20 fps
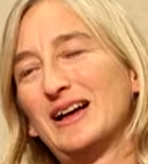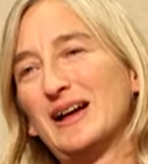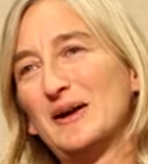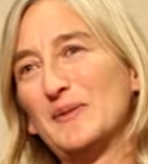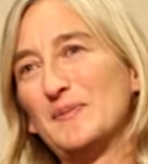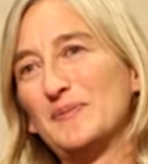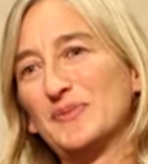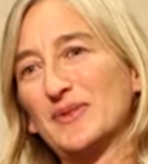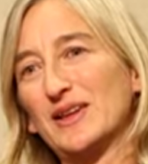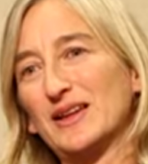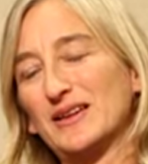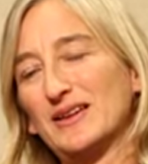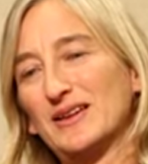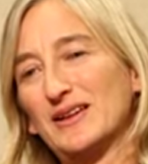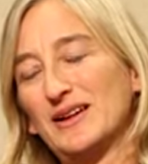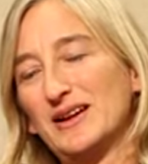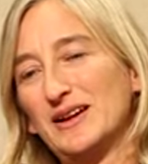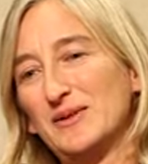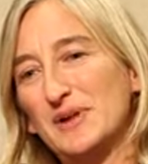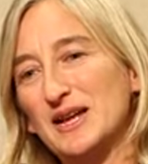an
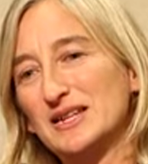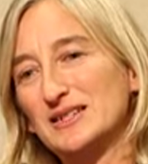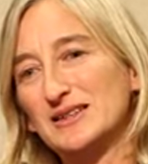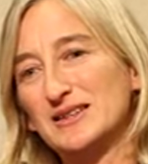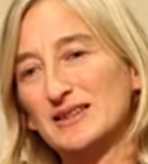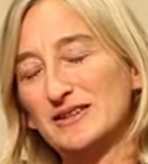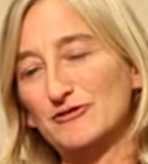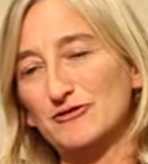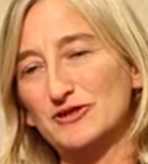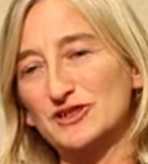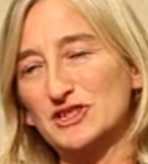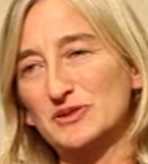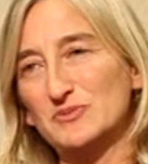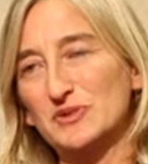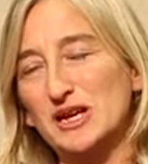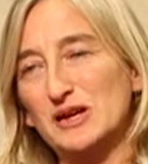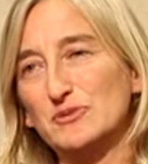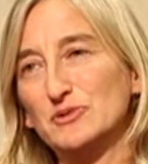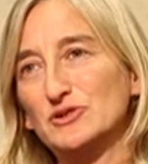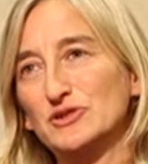amazing thing for us to be
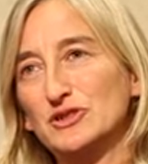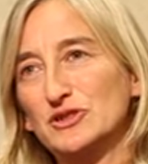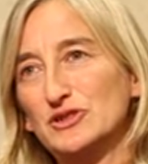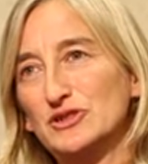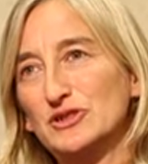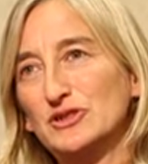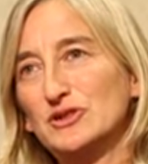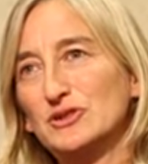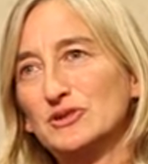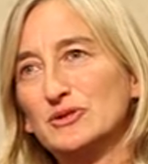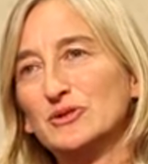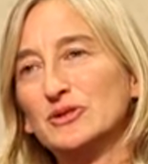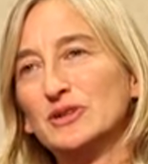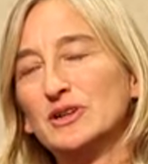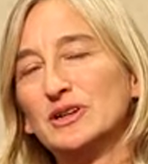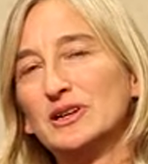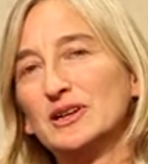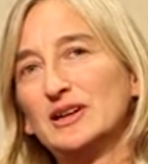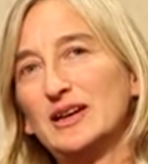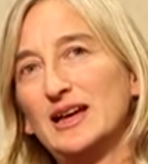able to do.
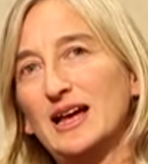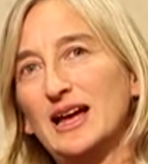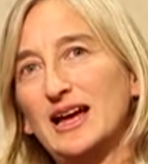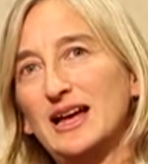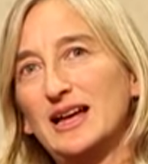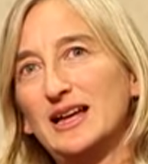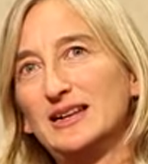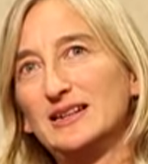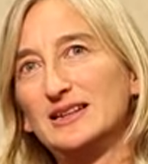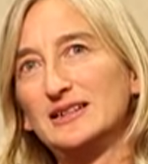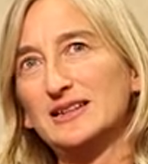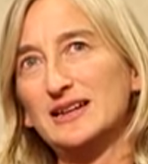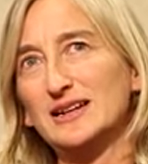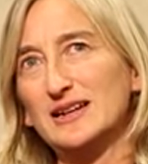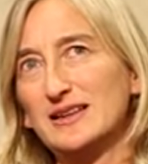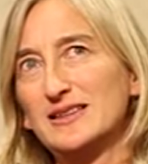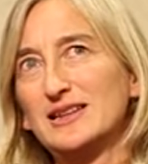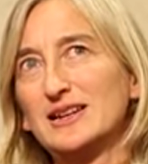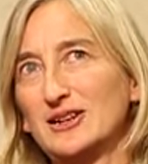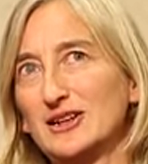And
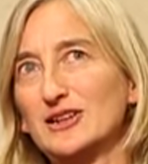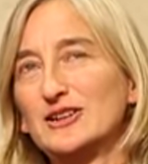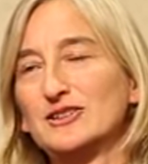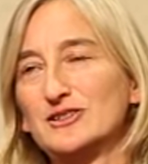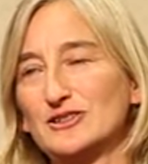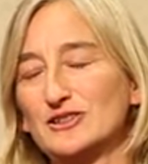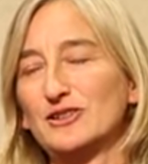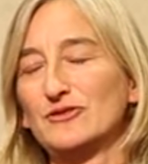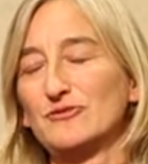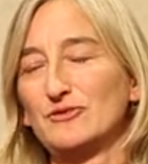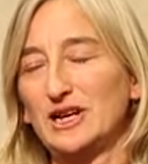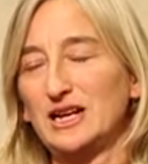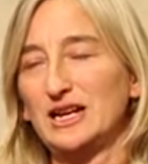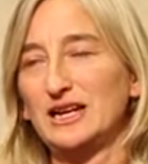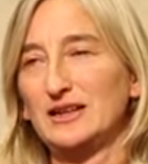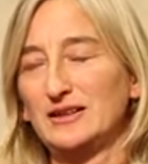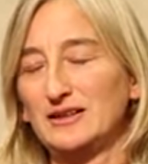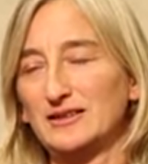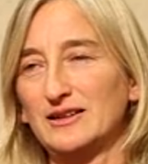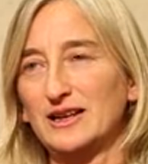I think learners can
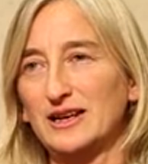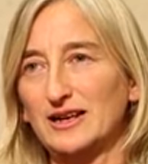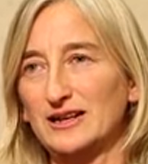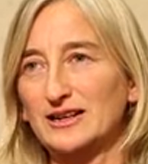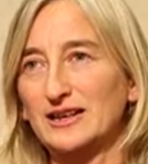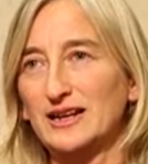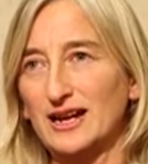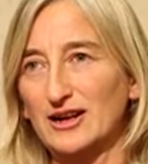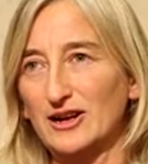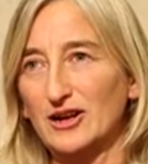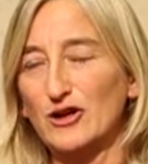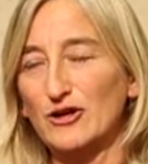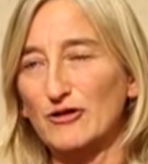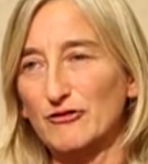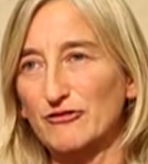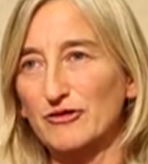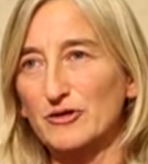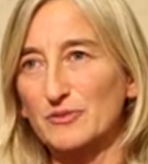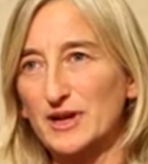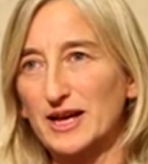get a lot
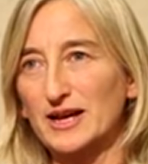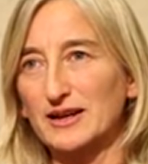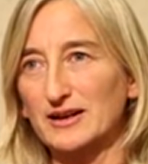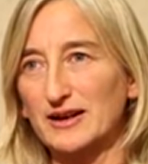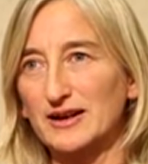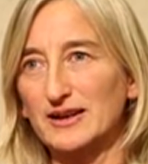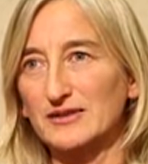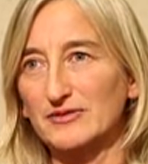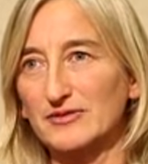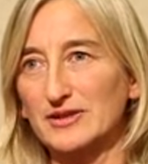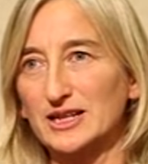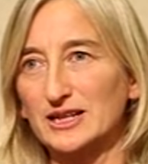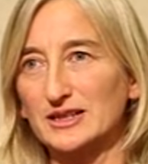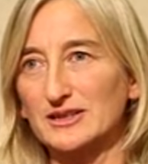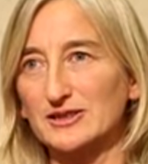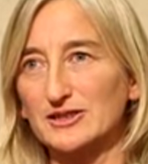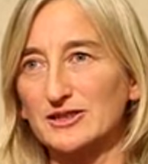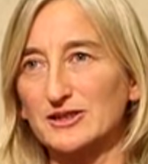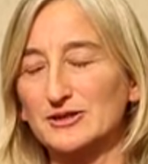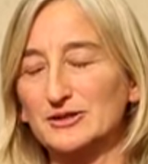from that kind of thing.
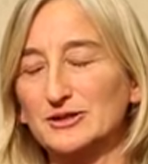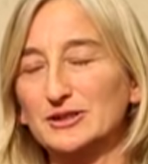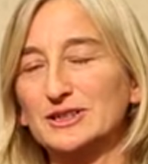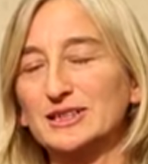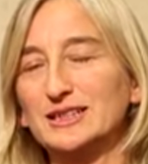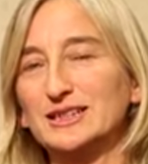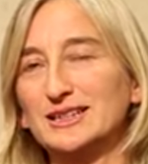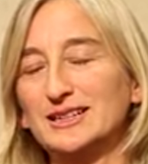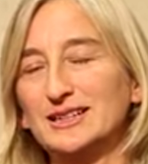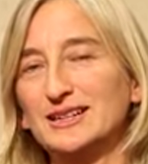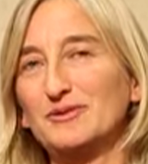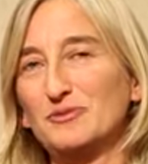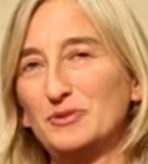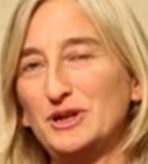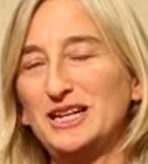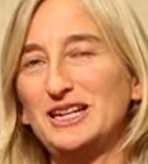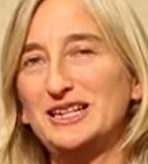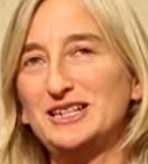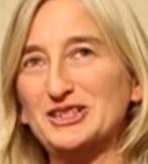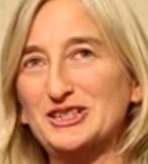So we
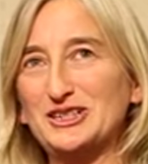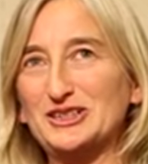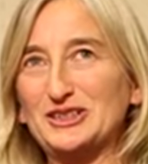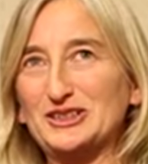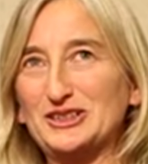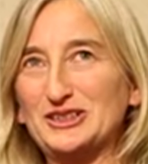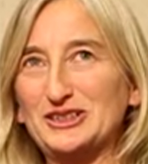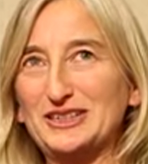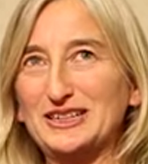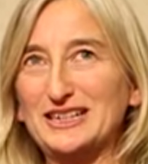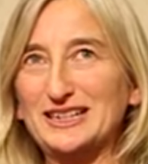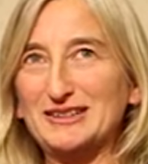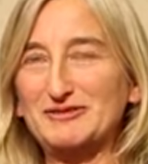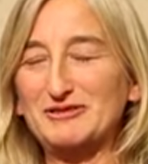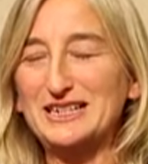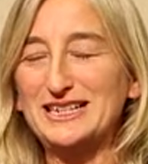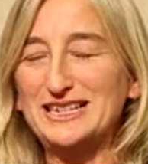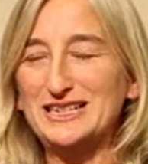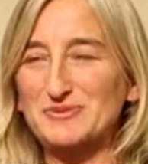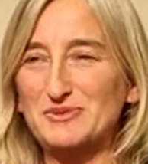need to
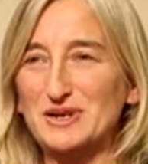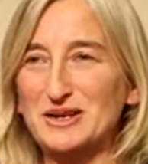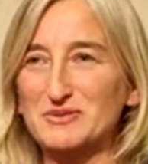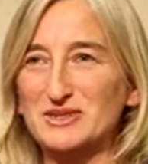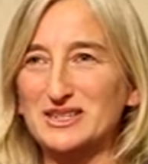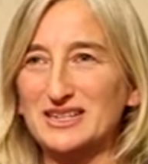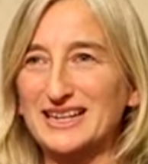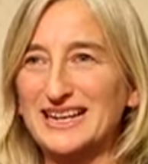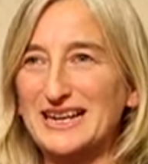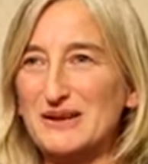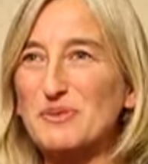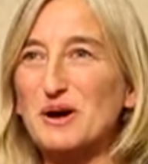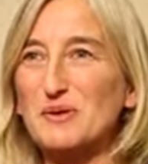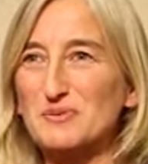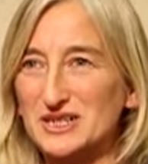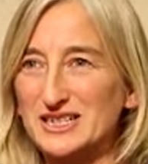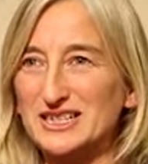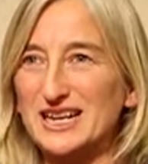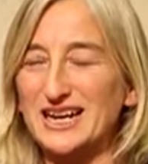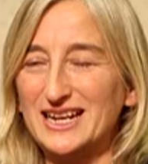be able to keep up
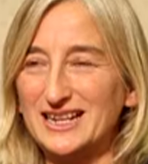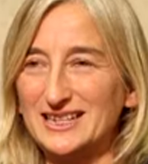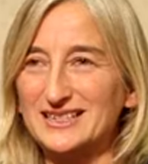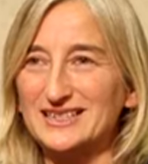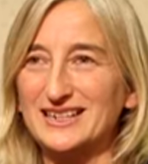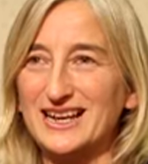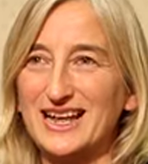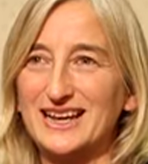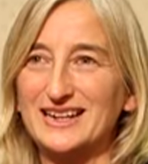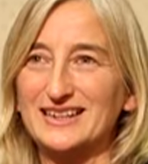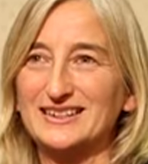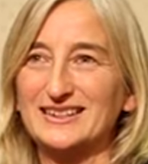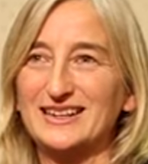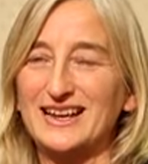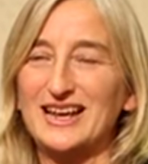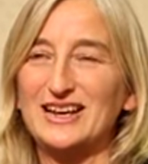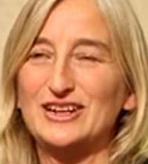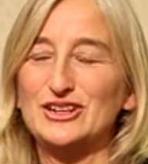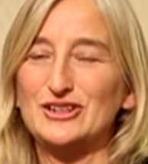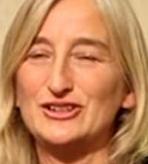to date and
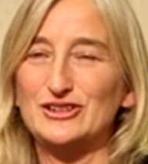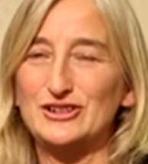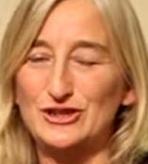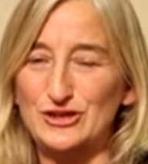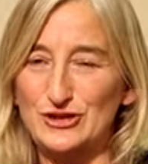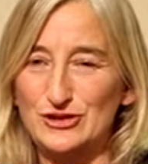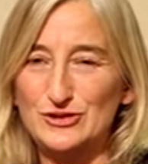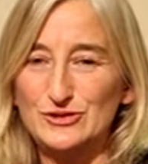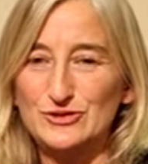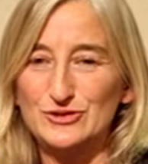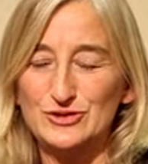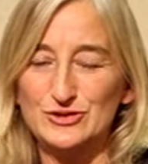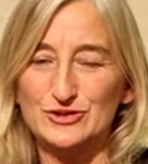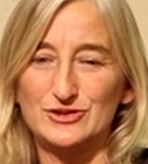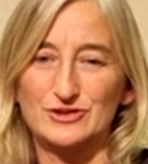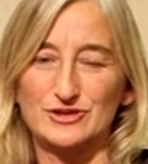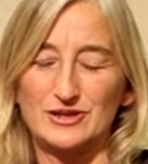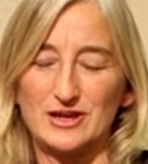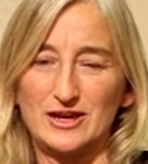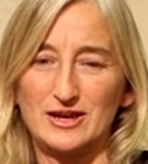
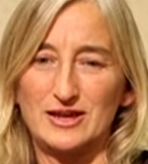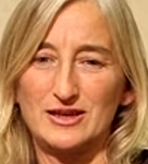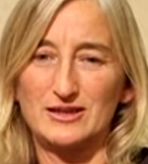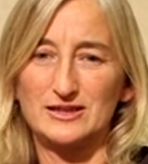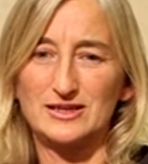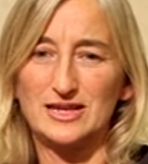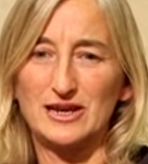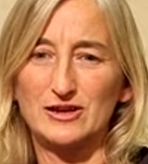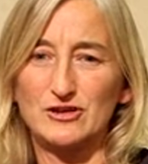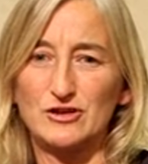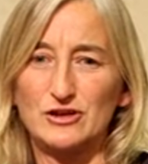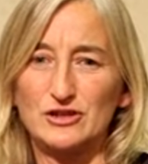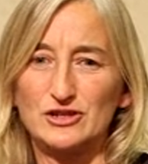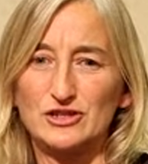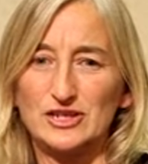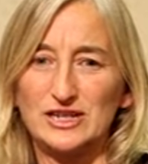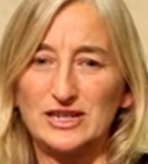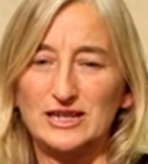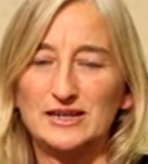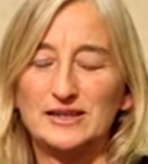use the
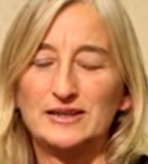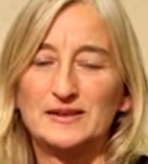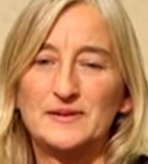technology